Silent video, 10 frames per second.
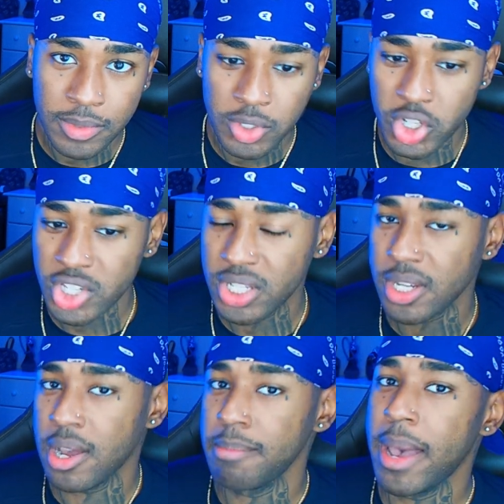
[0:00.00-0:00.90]
Just to
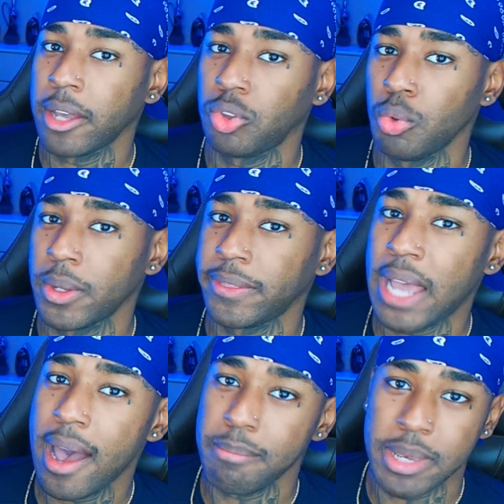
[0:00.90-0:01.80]
come back through a
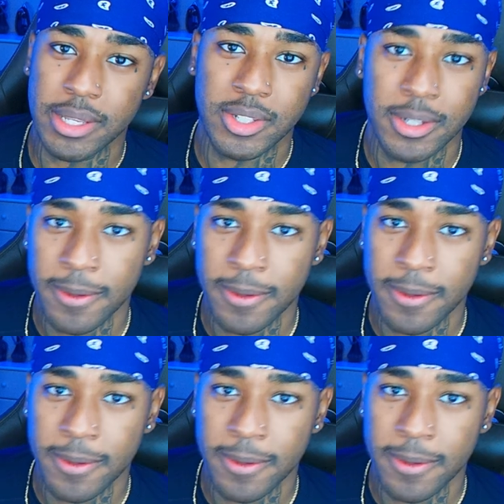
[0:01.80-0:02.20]
thought, bitch.